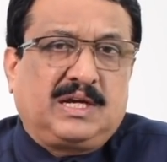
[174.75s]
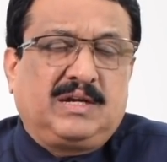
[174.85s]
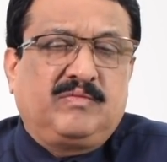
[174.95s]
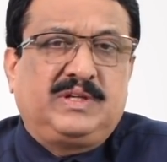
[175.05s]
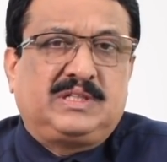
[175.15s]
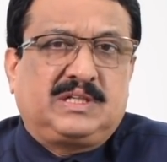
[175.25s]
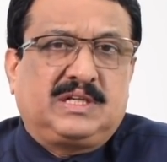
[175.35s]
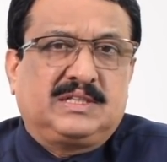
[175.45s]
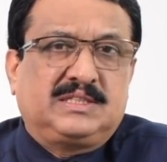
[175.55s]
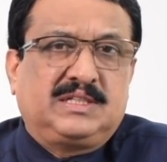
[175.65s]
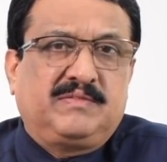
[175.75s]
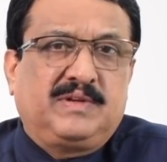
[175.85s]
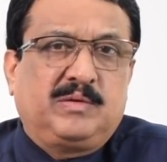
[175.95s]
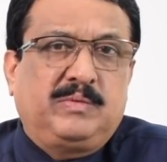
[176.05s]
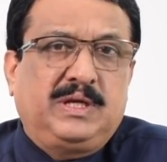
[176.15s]
and which currency
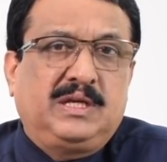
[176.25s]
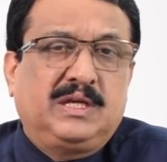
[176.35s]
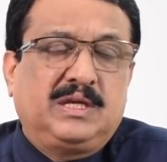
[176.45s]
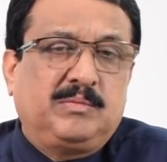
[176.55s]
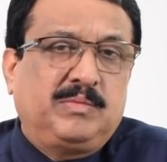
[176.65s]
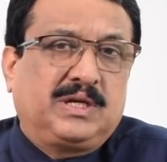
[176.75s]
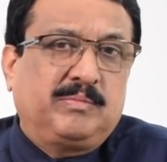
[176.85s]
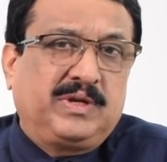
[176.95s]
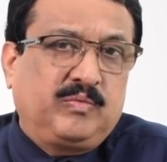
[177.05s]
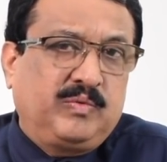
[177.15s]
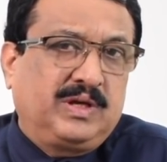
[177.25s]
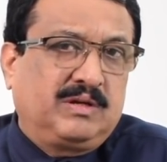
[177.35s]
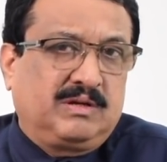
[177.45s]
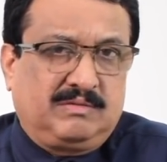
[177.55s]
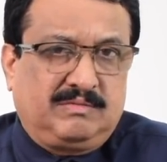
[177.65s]
will be becoming weaker.